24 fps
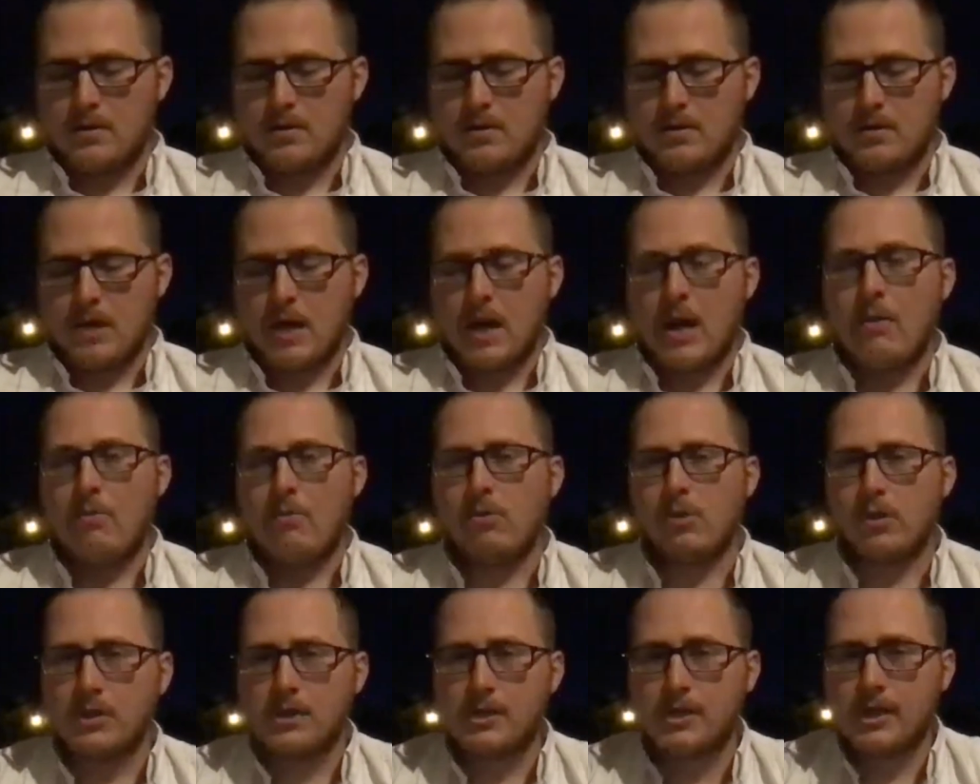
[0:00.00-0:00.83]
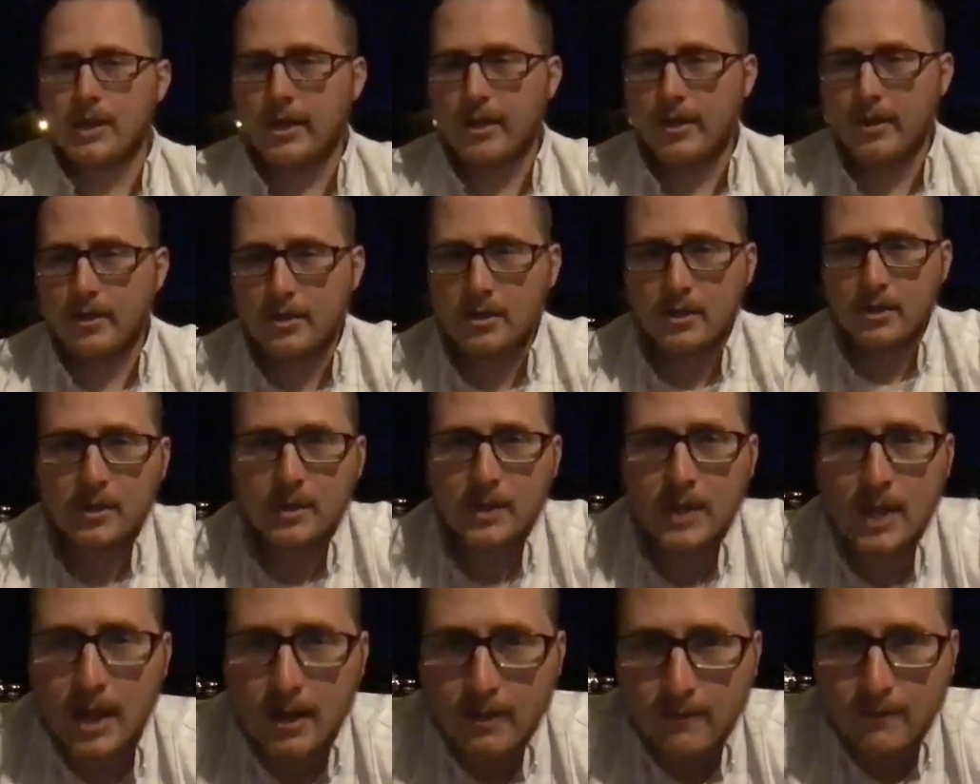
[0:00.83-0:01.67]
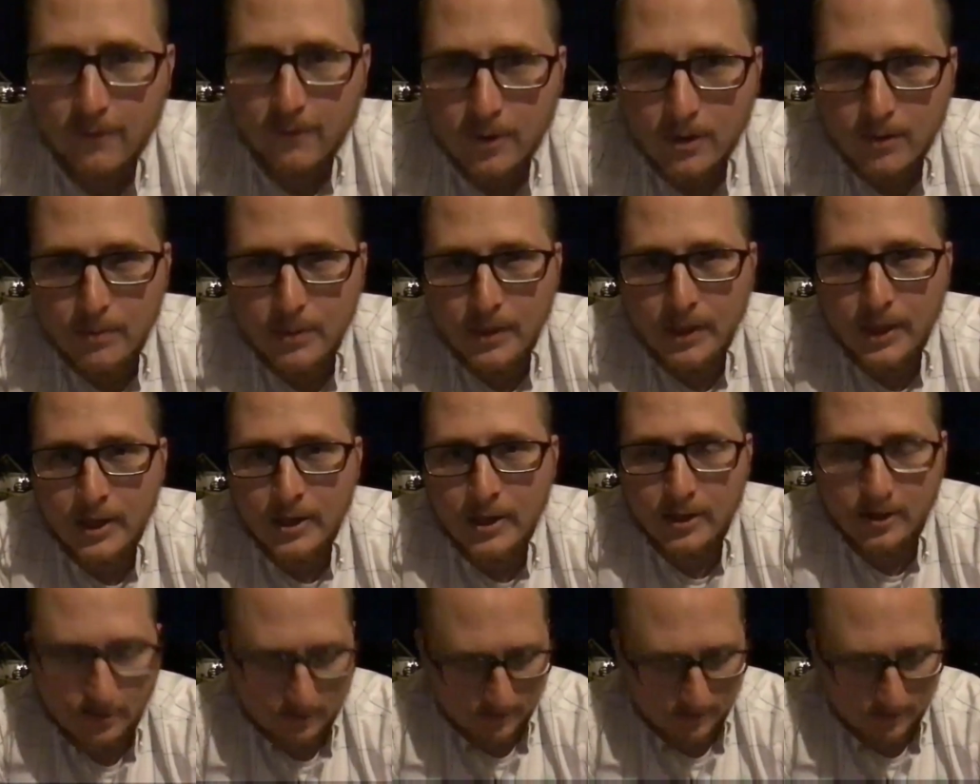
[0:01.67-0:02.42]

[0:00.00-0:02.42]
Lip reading: I will say this is not for a beginner.